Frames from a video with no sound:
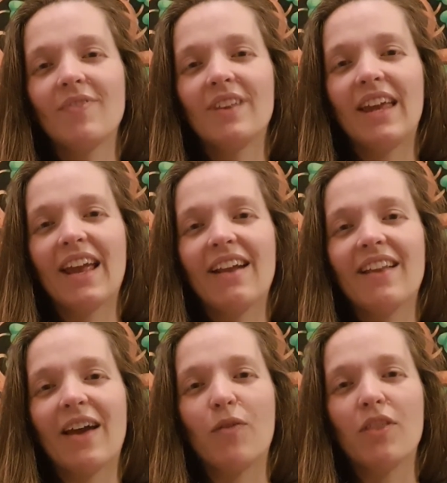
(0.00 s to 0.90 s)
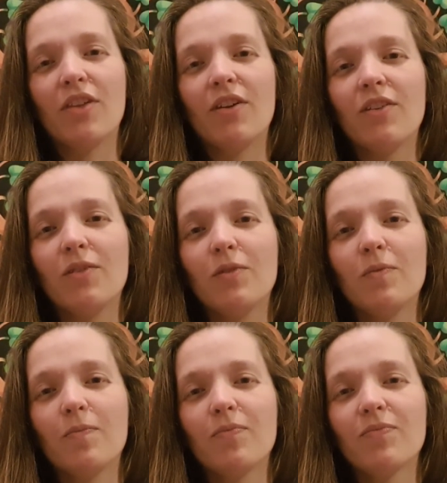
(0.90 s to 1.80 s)
Taking that with you
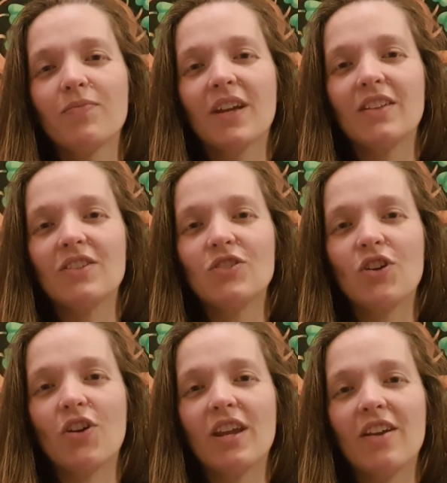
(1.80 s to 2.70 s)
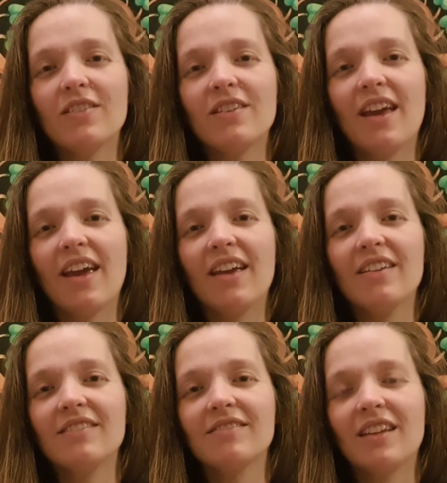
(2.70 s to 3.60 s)
on this journey here today,
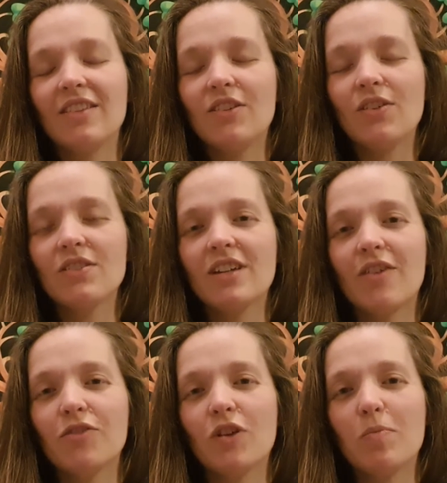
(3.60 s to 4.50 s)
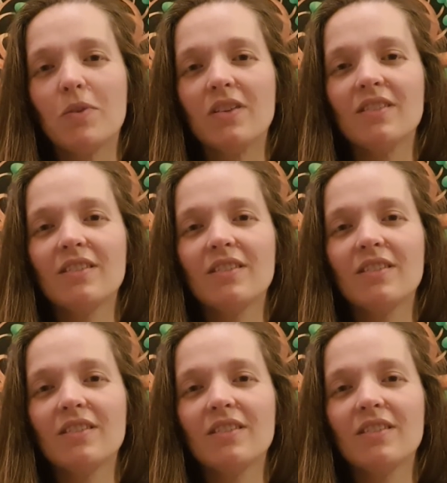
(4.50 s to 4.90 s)
into your self-treatment,